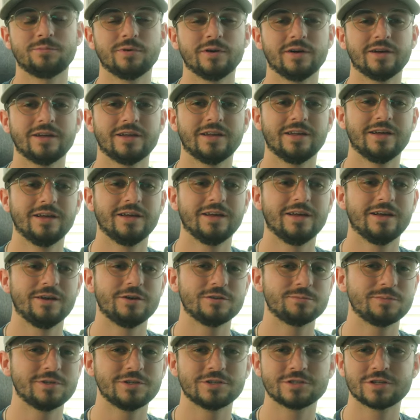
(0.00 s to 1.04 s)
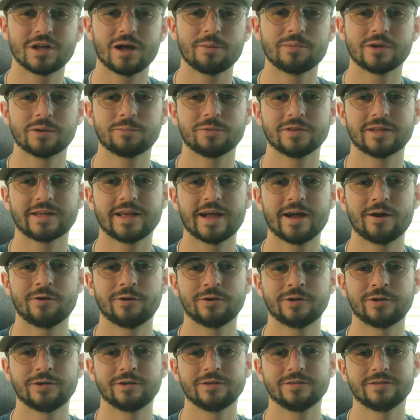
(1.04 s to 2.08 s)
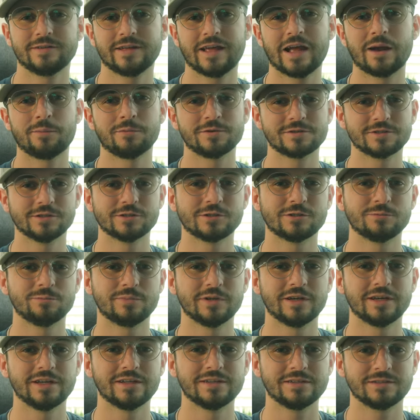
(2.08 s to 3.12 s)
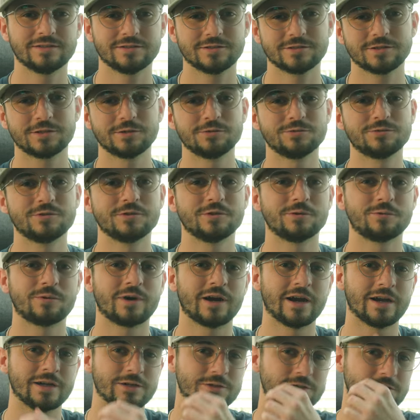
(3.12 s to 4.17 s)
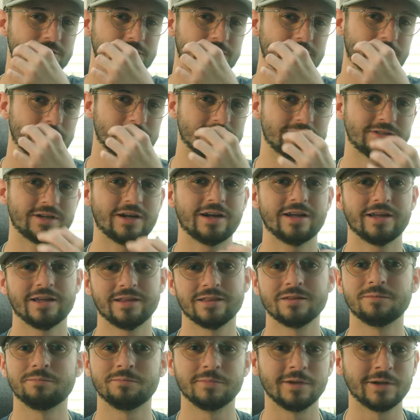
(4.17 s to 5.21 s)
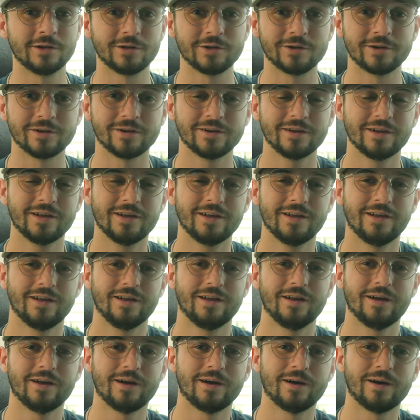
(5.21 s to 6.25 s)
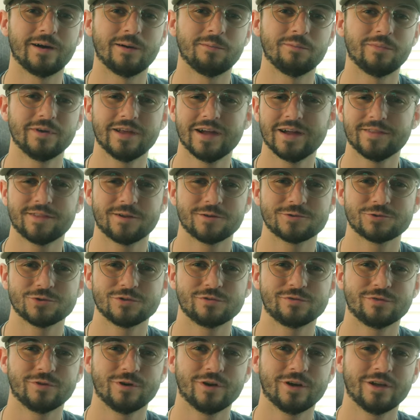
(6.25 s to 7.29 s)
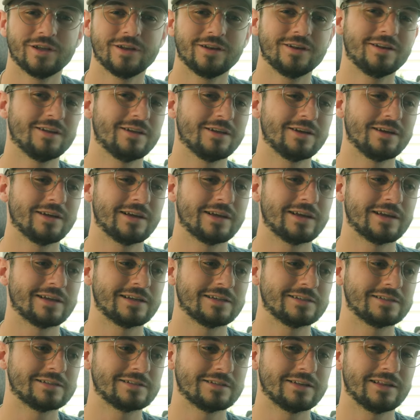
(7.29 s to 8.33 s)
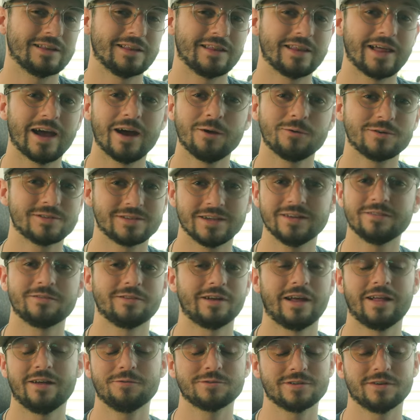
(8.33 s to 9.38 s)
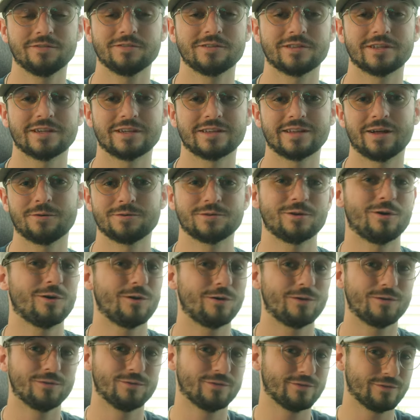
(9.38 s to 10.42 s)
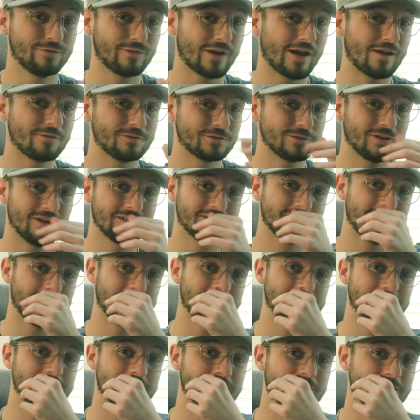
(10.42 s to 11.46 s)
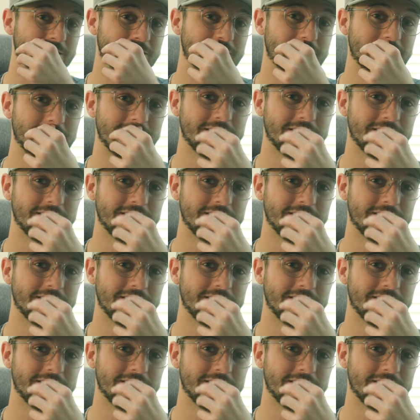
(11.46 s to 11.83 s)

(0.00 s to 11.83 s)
But it's me just hopping up on the counter, camera's a little bit skewed to the right, just so it's not in the mirror. Um, but yeah, I thought it was really fun, and that was, it. that was everything. That was all the five shots I did.